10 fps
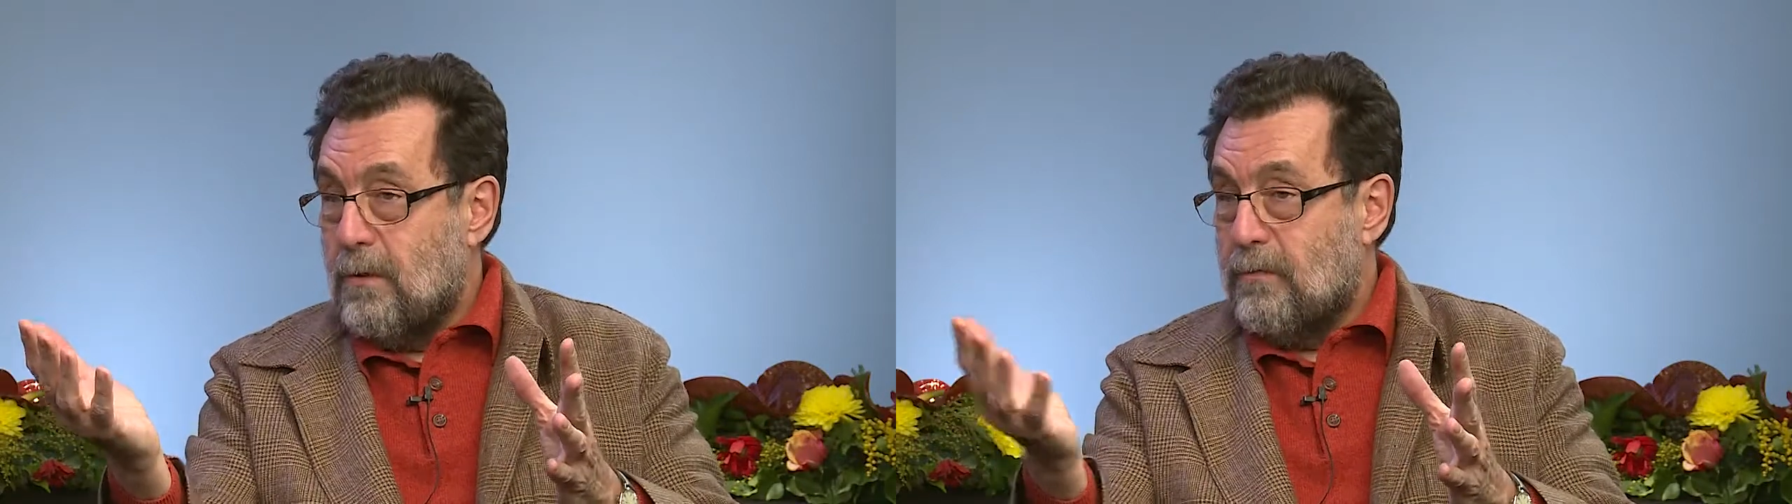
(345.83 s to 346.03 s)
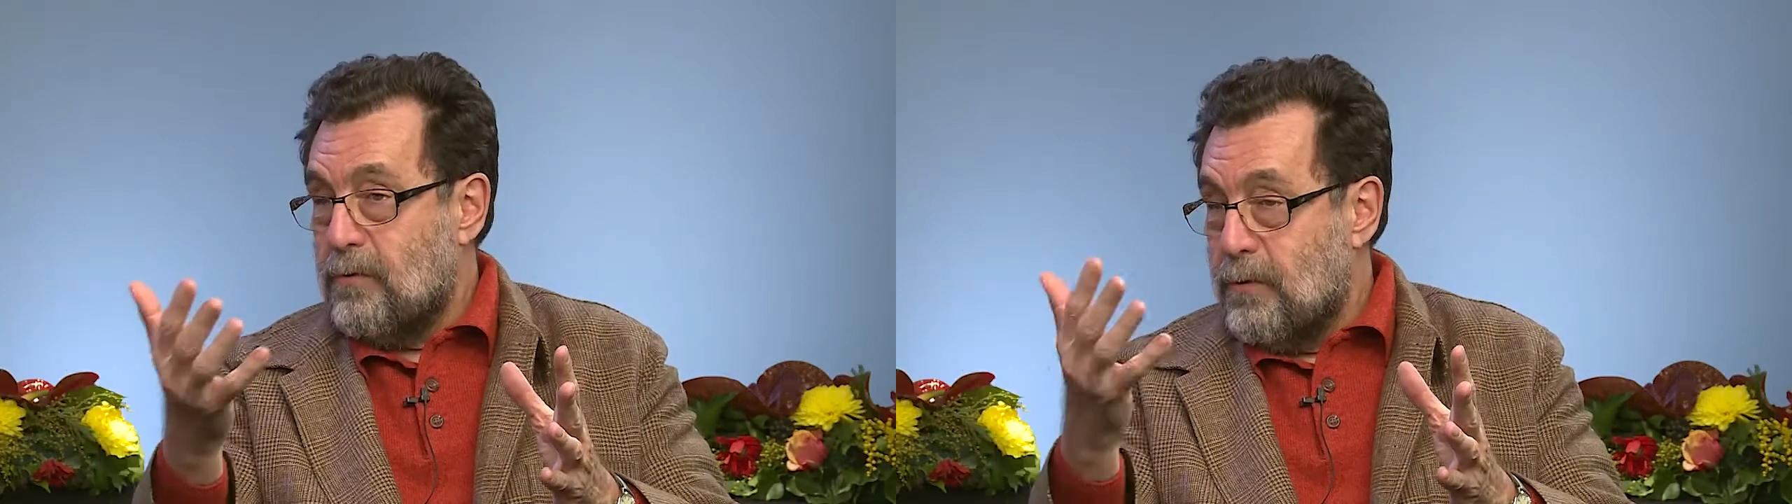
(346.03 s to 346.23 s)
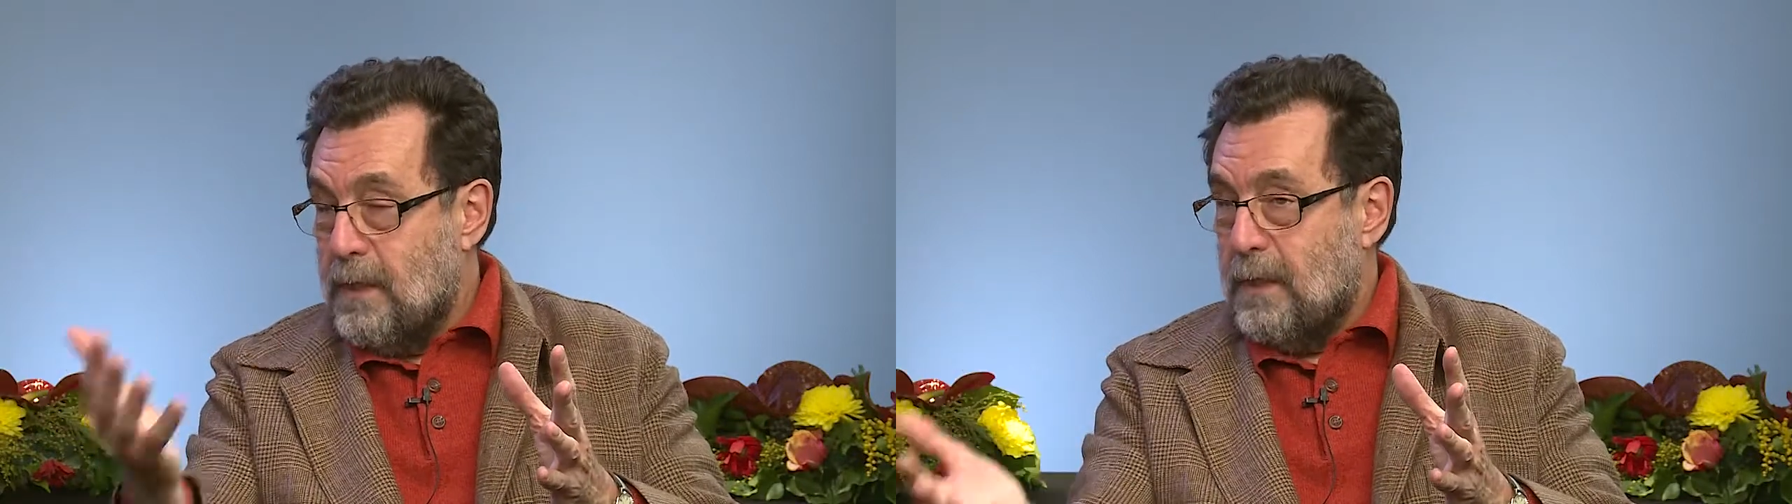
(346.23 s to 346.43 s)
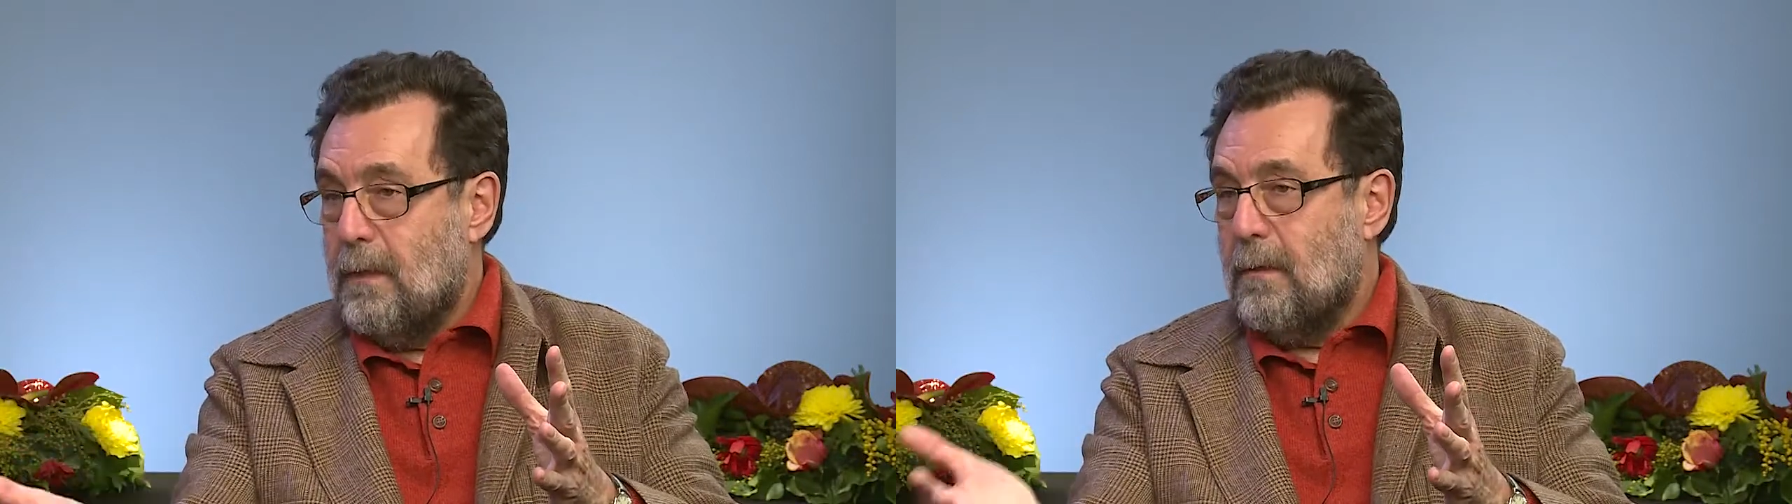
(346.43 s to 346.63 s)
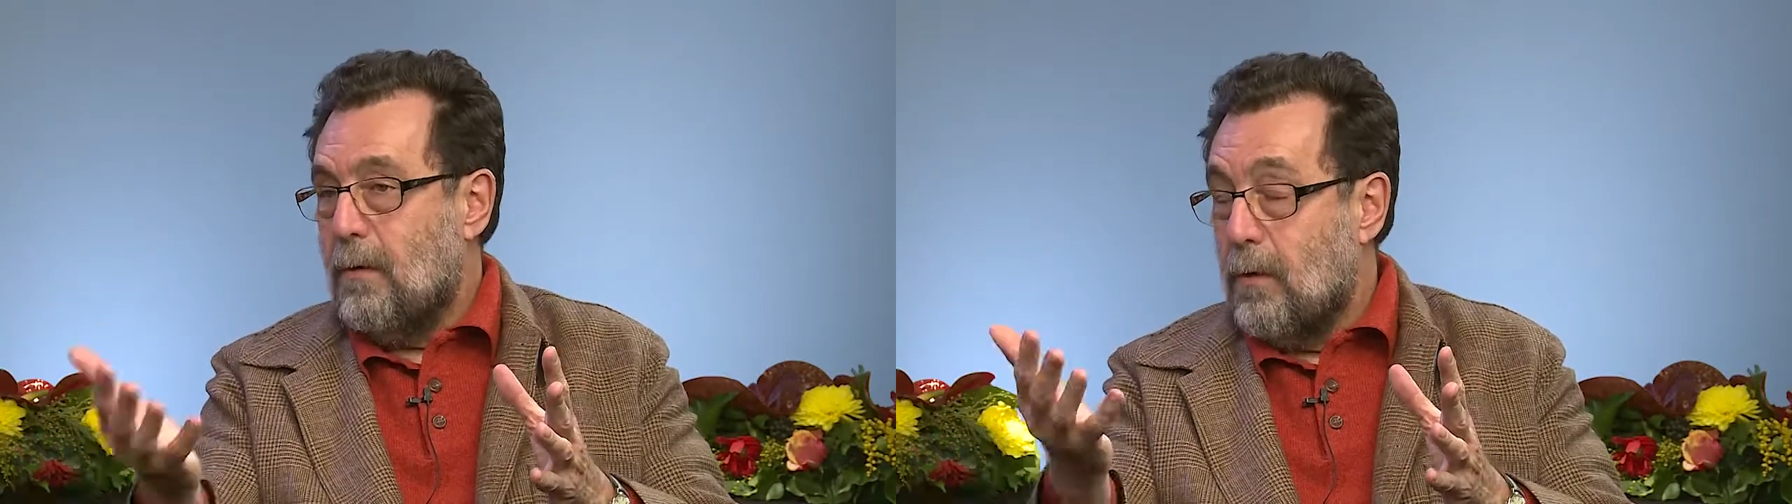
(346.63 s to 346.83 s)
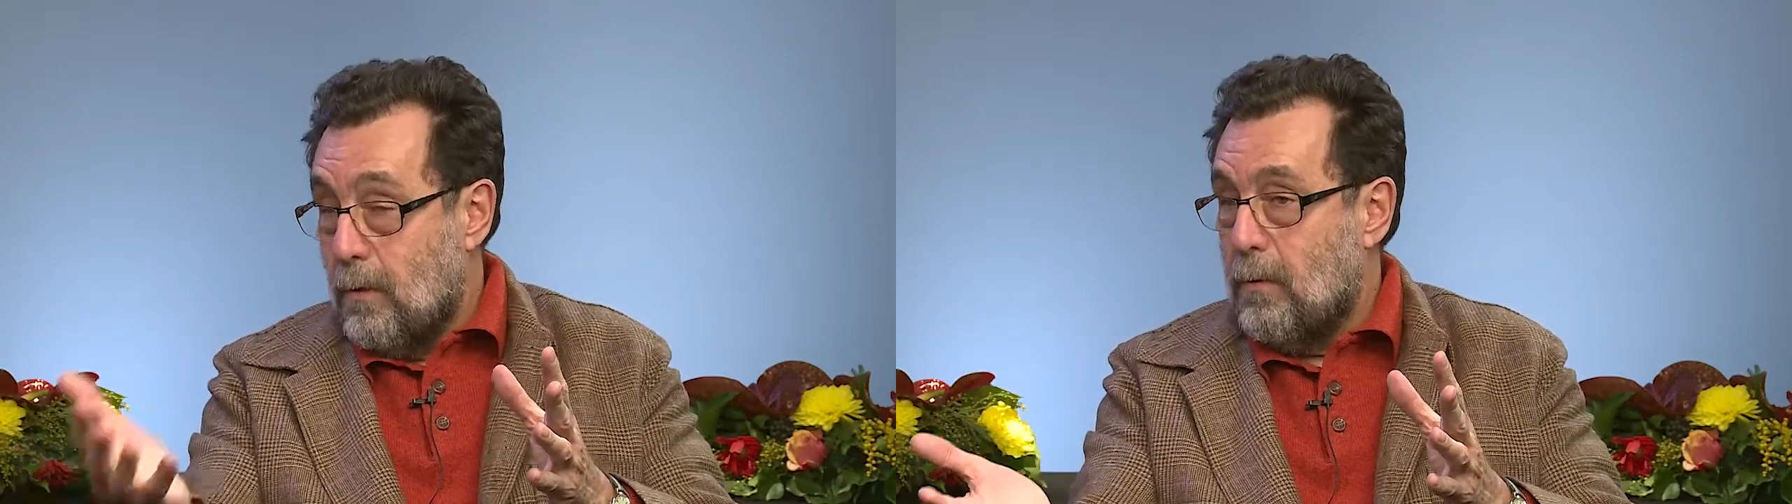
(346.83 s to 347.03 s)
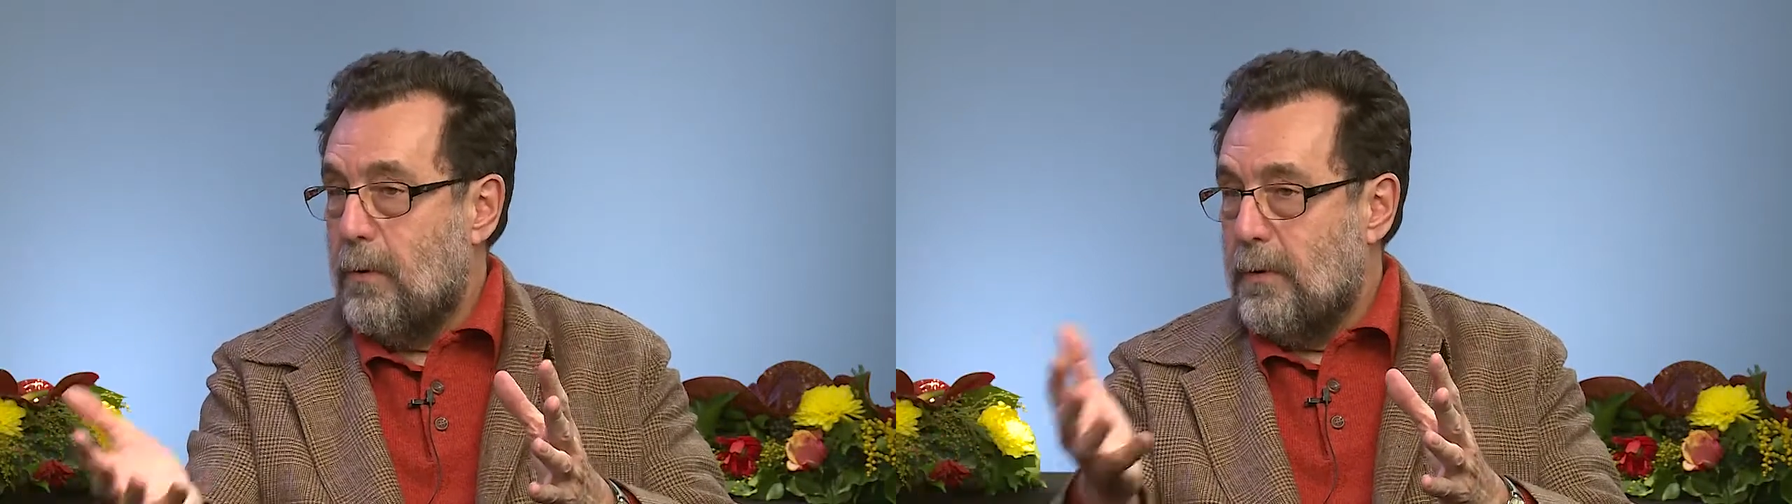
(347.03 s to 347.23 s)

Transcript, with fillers: of treating lower